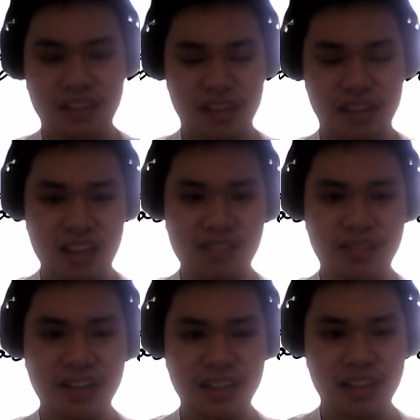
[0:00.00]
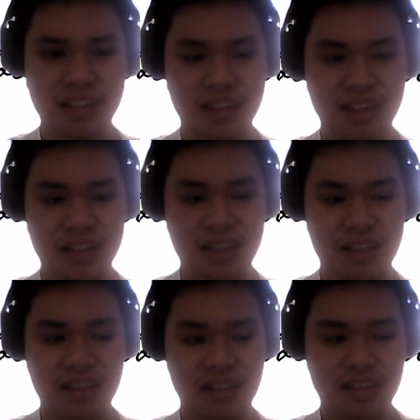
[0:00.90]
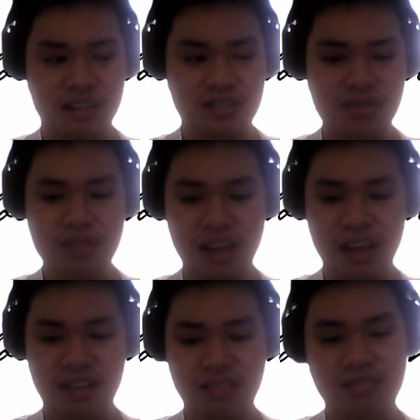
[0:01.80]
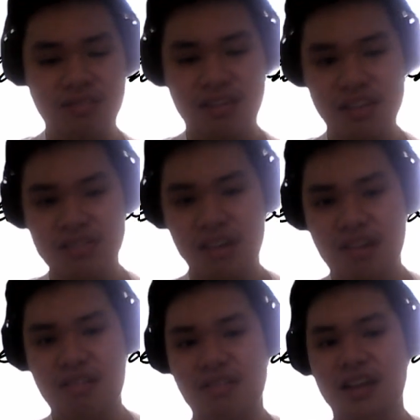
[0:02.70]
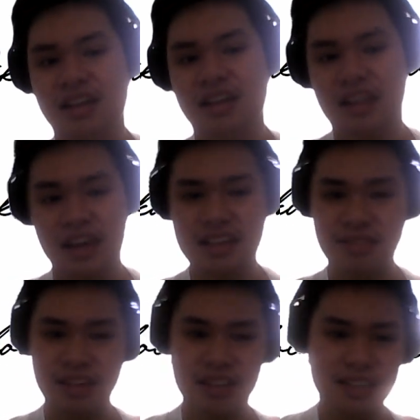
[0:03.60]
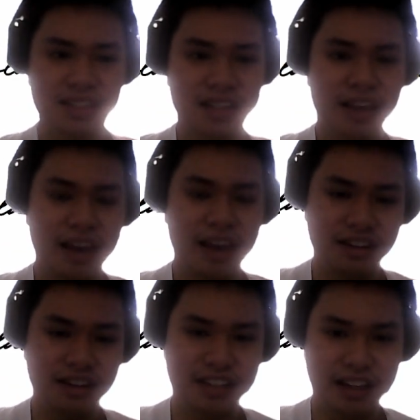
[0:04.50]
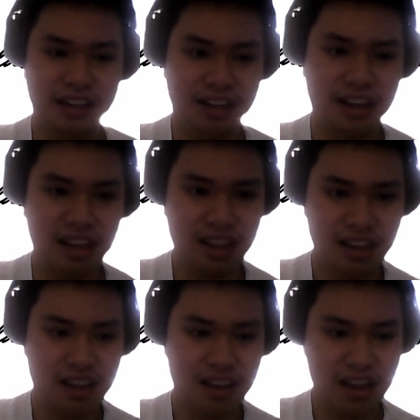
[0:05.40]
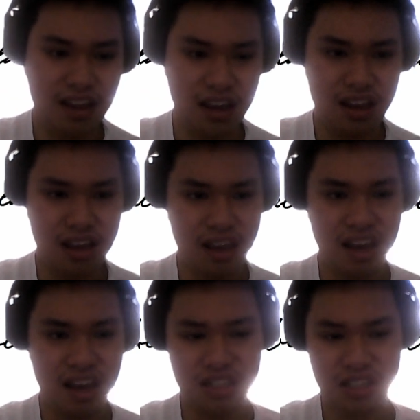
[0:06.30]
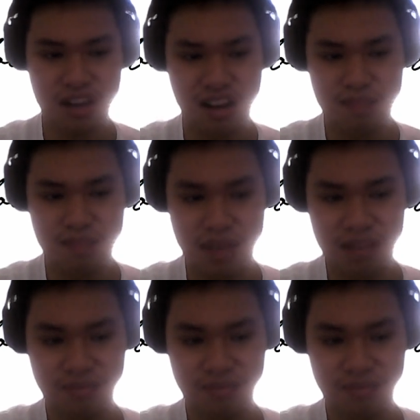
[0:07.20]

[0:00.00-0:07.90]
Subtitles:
Last one, 2 down, 1 to go. The last one is Etherchannel HSRP.